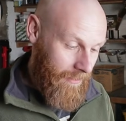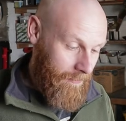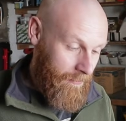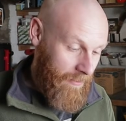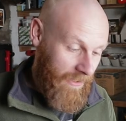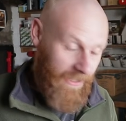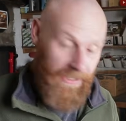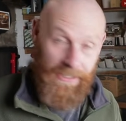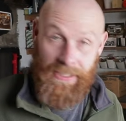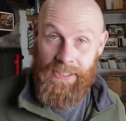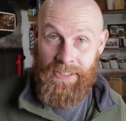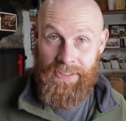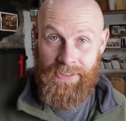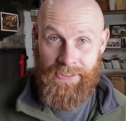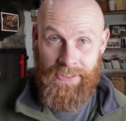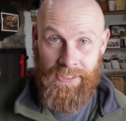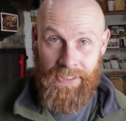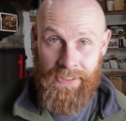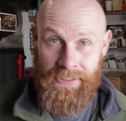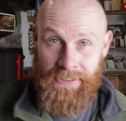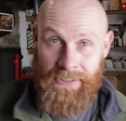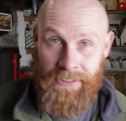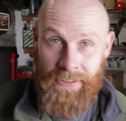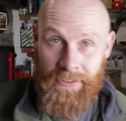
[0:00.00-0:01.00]
but I didn't see
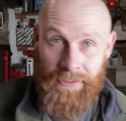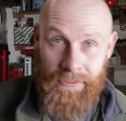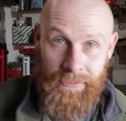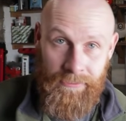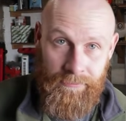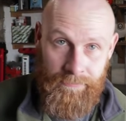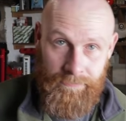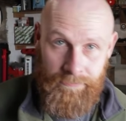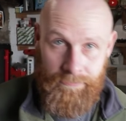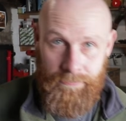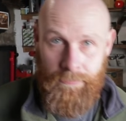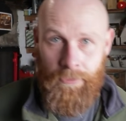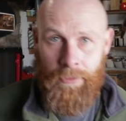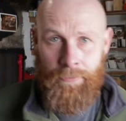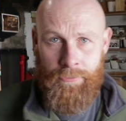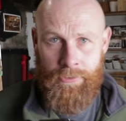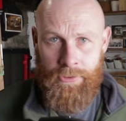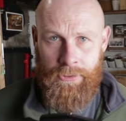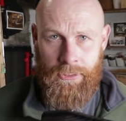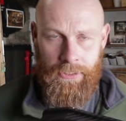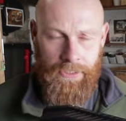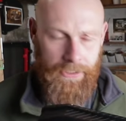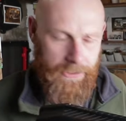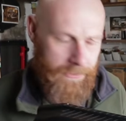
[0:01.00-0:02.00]
it till
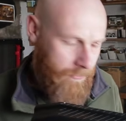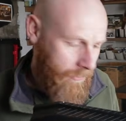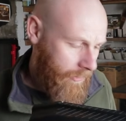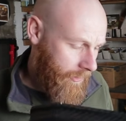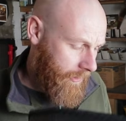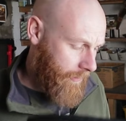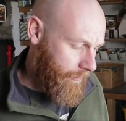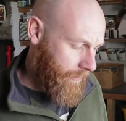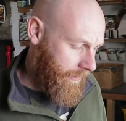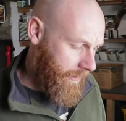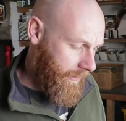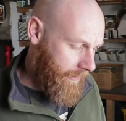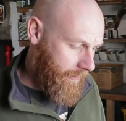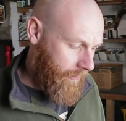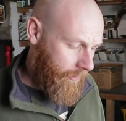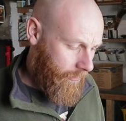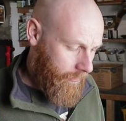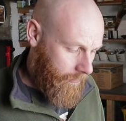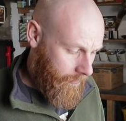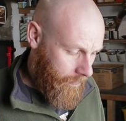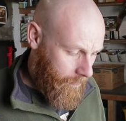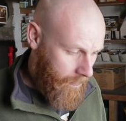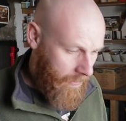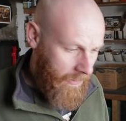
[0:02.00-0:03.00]
obviously this morning when I got
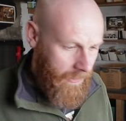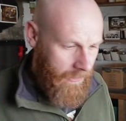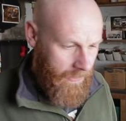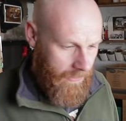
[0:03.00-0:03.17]
up.